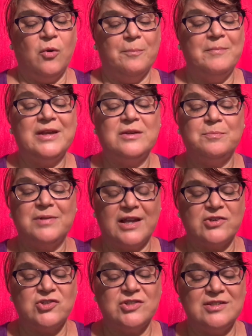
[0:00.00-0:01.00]
mid
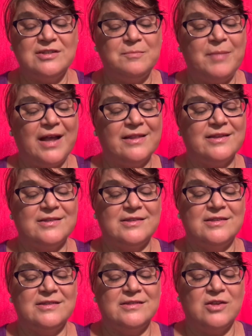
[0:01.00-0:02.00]
pleasures and
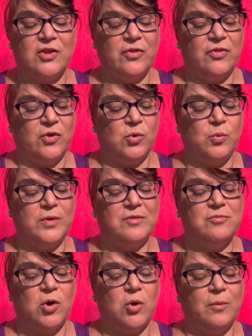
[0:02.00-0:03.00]
palaces, though we
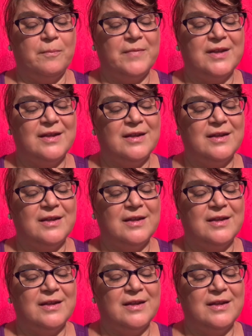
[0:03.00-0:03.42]
roam,